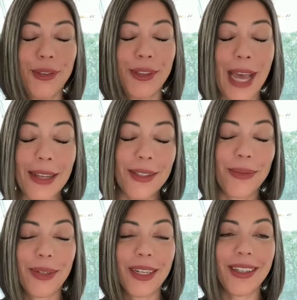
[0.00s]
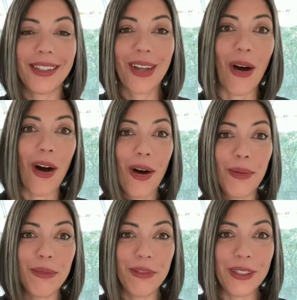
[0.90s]
that's what
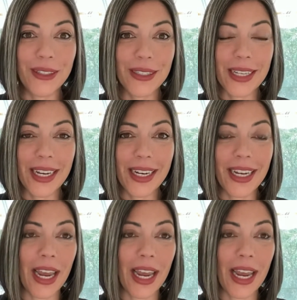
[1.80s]
calm feels like.